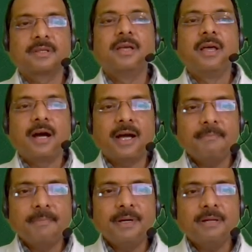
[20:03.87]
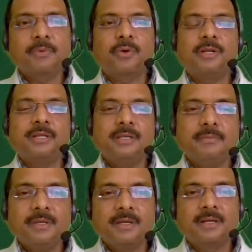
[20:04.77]

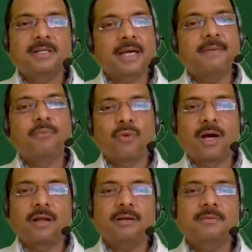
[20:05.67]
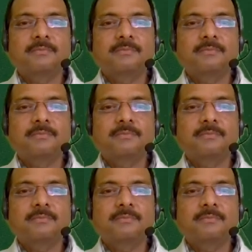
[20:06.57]
Hyperprolinemia type 1,